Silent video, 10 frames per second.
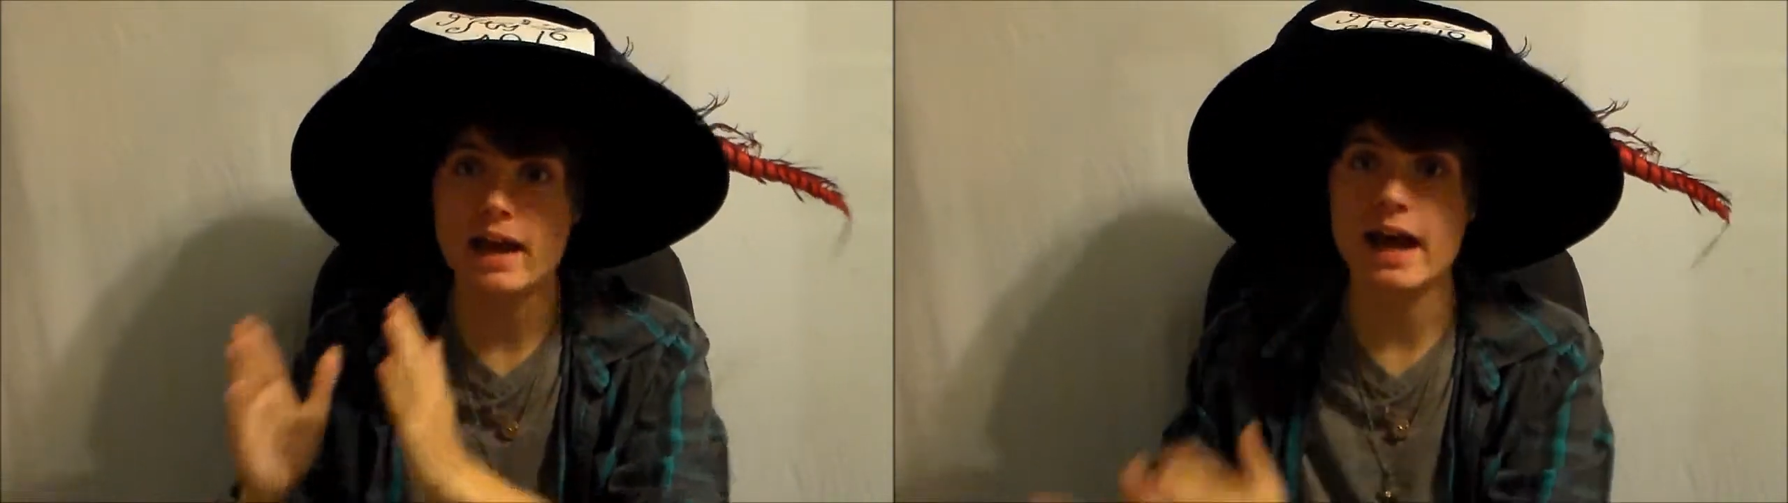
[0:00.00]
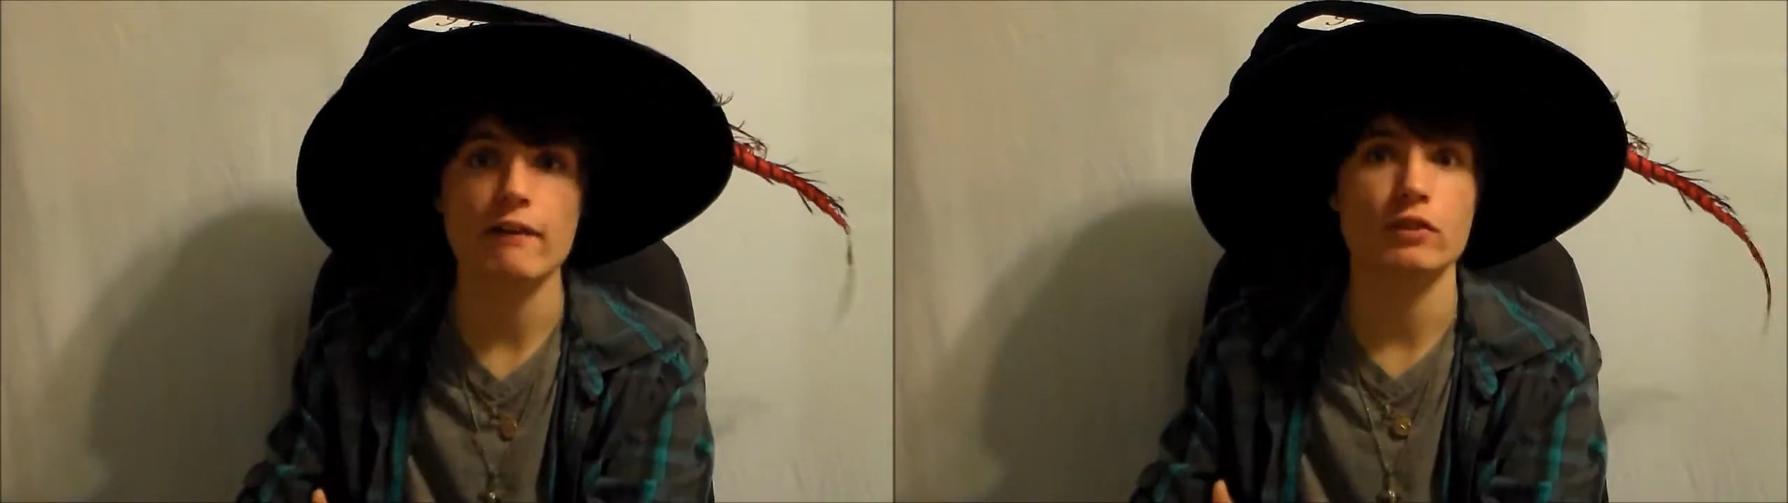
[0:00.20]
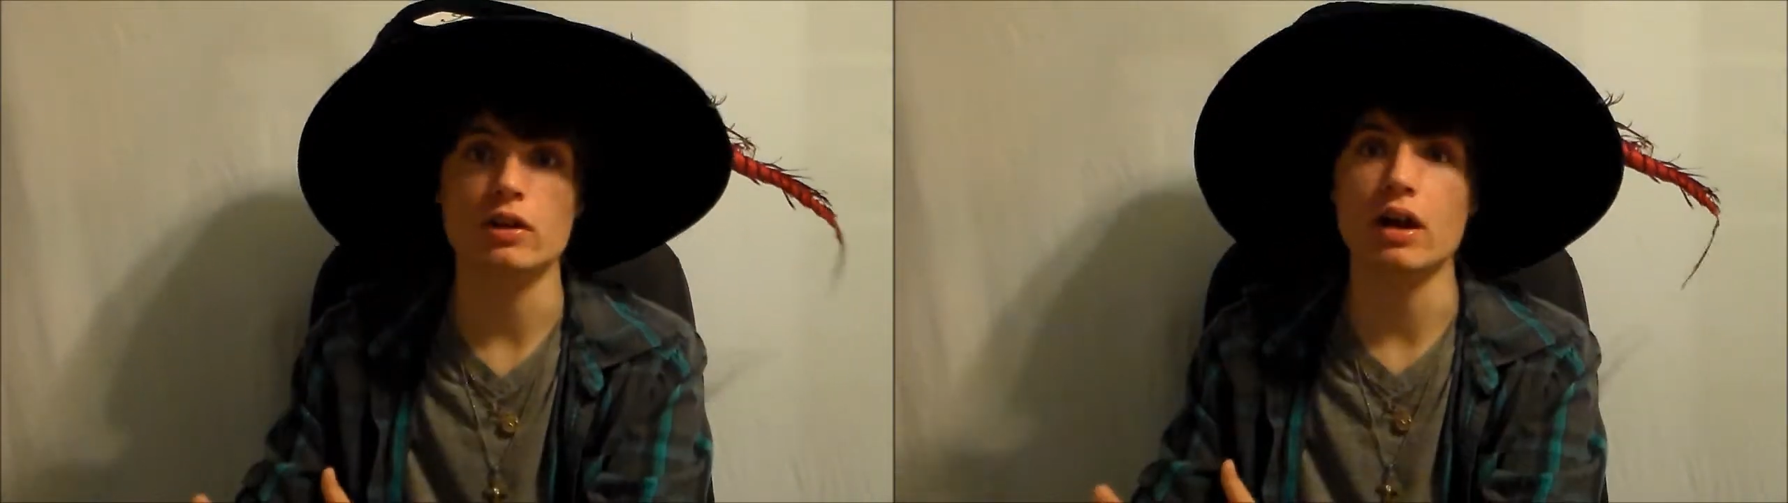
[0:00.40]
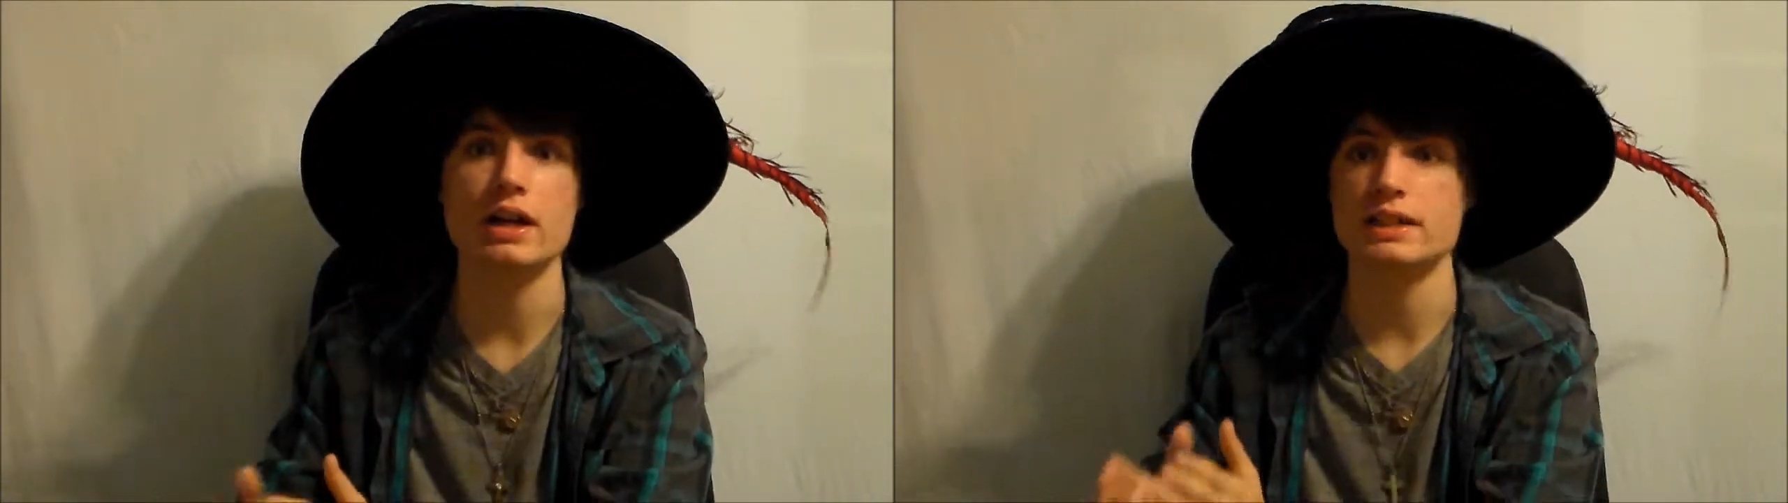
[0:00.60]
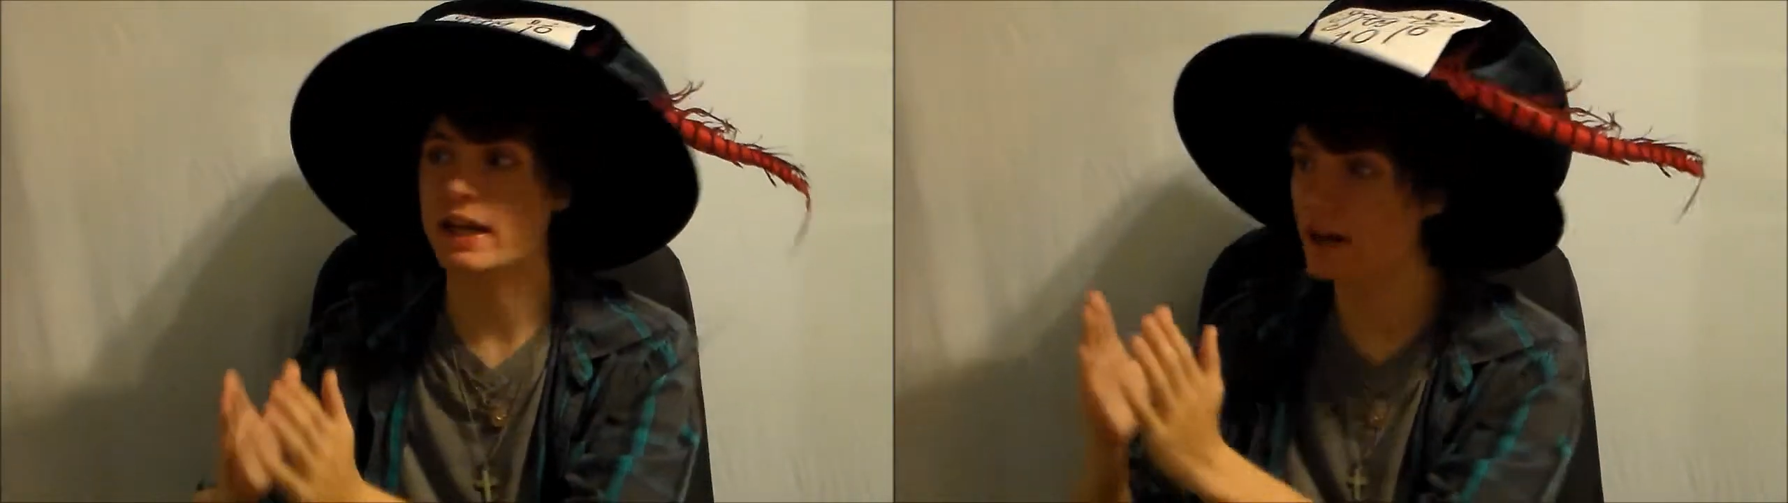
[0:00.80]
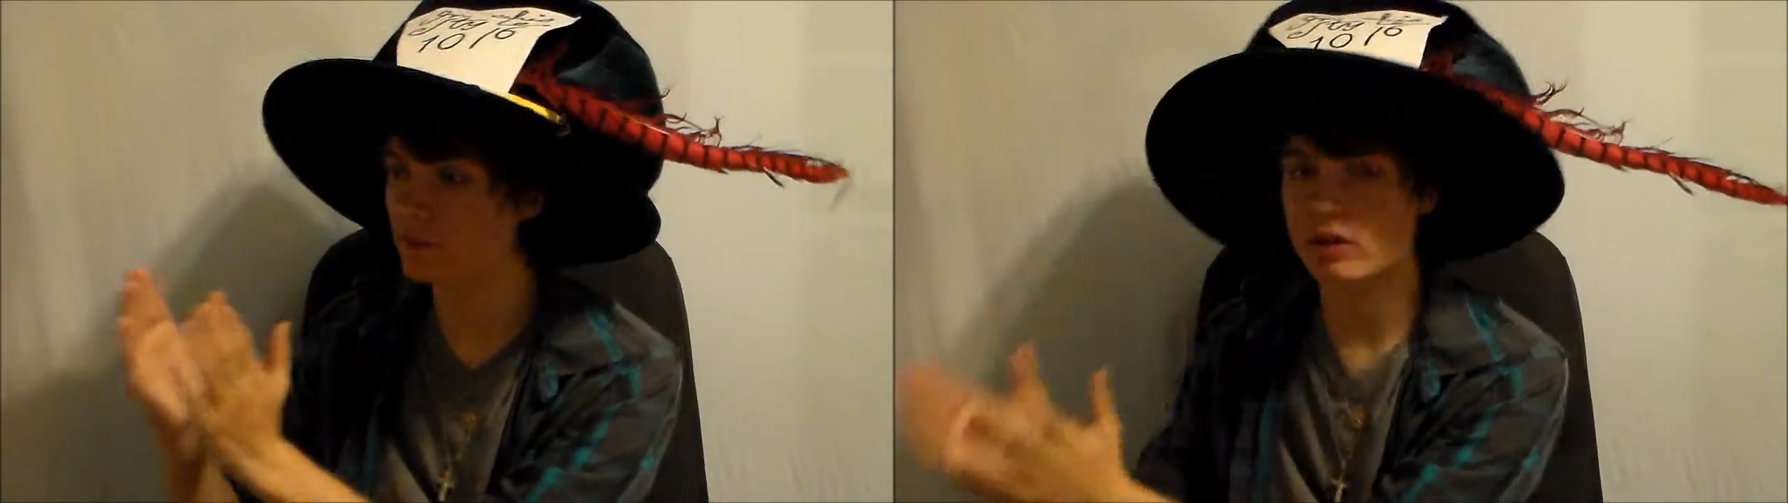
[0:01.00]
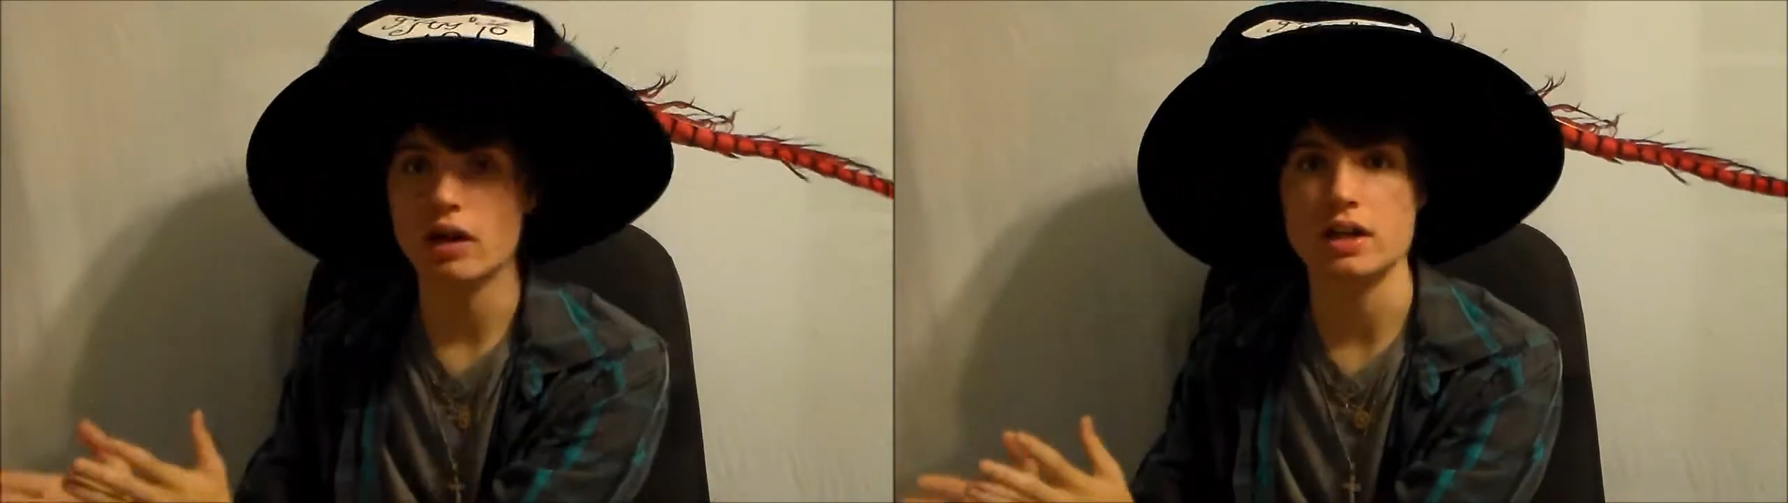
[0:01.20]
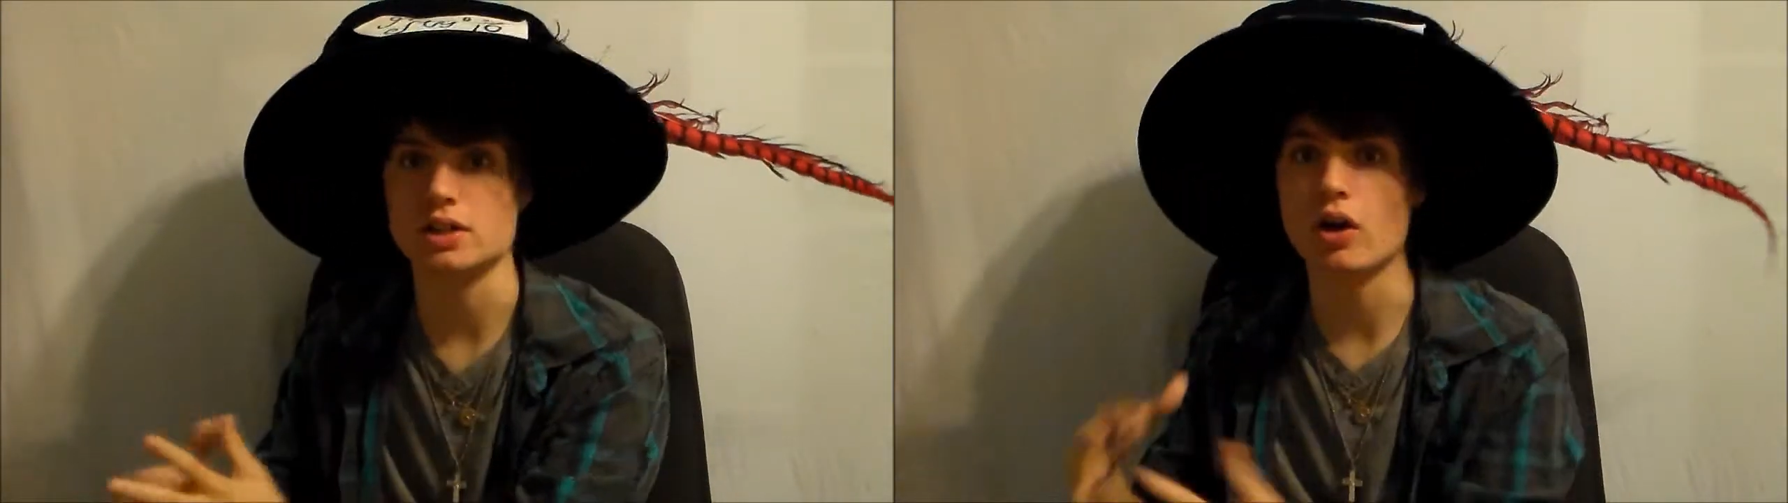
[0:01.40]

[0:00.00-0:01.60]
after us, and after us,